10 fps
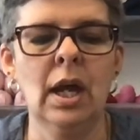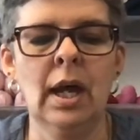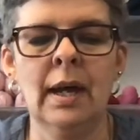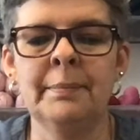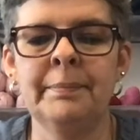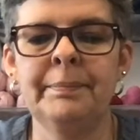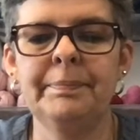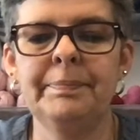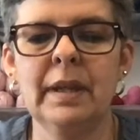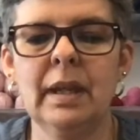and
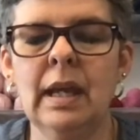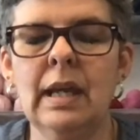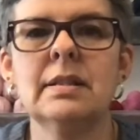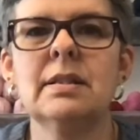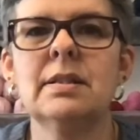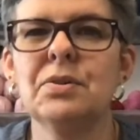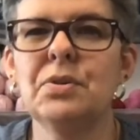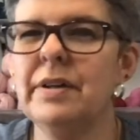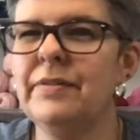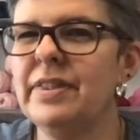it's
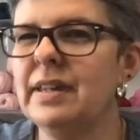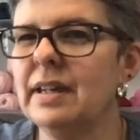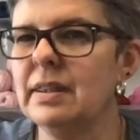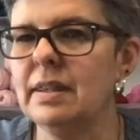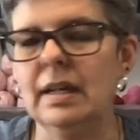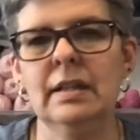sort of a thick and thin.